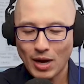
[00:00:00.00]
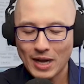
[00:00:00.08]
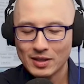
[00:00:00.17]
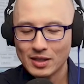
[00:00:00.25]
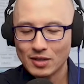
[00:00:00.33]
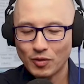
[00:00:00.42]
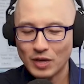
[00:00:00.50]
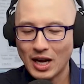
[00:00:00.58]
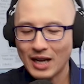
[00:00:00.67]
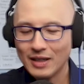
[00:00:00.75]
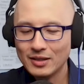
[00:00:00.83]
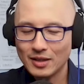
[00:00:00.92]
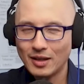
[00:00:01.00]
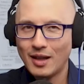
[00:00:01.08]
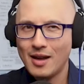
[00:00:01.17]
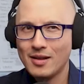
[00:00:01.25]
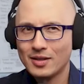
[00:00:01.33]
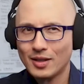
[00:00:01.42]
process for talking
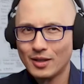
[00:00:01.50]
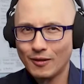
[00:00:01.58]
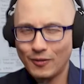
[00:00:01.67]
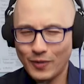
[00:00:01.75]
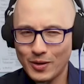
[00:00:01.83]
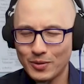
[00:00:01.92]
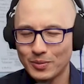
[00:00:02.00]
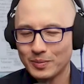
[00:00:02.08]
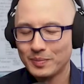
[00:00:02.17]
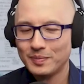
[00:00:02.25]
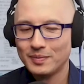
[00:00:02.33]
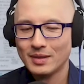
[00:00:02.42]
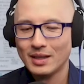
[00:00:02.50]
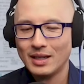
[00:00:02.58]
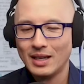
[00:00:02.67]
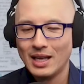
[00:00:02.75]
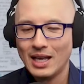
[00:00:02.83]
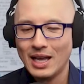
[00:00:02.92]
to clients on the phone.
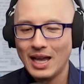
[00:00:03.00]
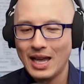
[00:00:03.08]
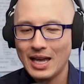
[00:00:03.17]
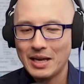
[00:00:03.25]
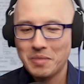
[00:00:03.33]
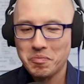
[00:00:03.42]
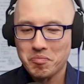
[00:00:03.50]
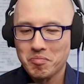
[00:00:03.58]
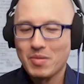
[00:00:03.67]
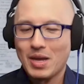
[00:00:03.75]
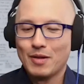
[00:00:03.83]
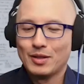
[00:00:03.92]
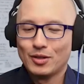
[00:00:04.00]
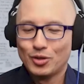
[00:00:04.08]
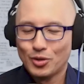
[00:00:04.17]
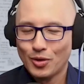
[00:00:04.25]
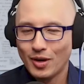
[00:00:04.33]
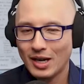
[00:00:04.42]
And
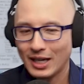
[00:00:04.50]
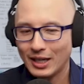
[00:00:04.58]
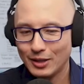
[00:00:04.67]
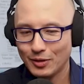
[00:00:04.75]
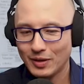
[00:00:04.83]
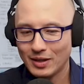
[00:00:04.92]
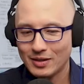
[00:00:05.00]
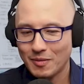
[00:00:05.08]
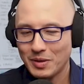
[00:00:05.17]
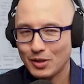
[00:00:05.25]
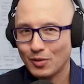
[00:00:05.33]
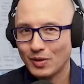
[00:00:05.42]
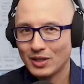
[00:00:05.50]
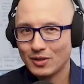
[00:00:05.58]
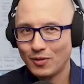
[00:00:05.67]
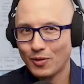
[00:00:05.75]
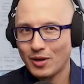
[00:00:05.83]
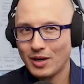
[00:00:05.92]
I was like, sure, I can do this. I've been
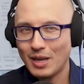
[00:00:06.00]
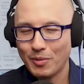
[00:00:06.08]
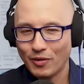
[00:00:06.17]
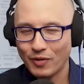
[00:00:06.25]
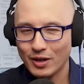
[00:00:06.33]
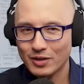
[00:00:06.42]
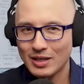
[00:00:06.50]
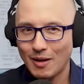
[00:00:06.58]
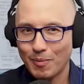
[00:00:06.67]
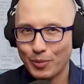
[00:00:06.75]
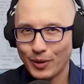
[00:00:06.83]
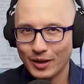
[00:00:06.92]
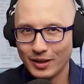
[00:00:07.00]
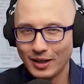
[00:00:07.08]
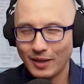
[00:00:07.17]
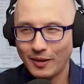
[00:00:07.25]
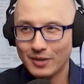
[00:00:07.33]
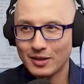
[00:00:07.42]
doing this for a number of years now. I'm
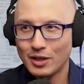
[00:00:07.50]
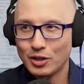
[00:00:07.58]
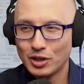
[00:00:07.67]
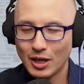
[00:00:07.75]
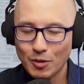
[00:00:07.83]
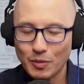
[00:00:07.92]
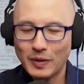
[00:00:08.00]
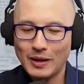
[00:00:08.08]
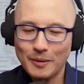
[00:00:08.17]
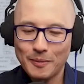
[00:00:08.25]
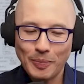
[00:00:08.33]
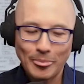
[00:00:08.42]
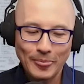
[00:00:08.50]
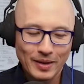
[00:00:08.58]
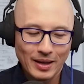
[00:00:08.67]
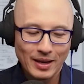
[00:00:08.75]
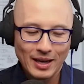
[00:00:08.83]
pretty good at this. And I share with him.